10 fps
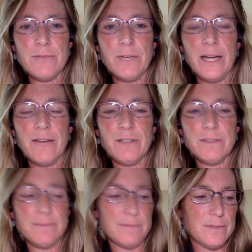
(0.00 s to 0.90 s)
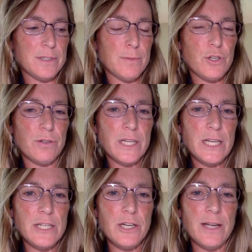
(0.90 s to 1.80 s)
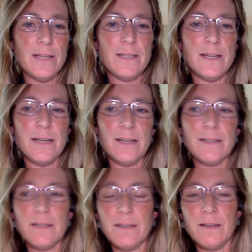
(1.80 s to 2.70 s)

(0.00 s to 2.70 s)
We have a commercial kitchen and